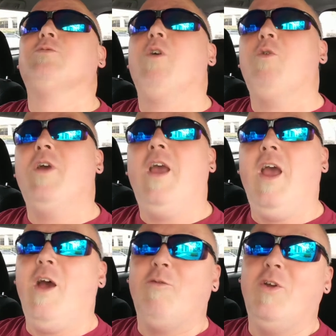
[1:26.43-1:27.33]
what we
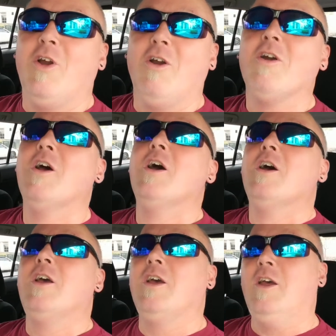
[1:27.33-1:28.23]
have here
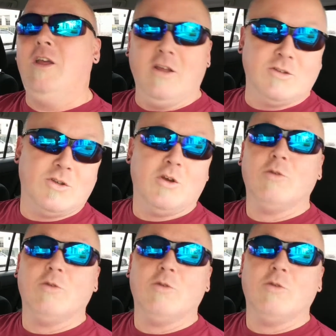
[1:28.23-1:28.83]
is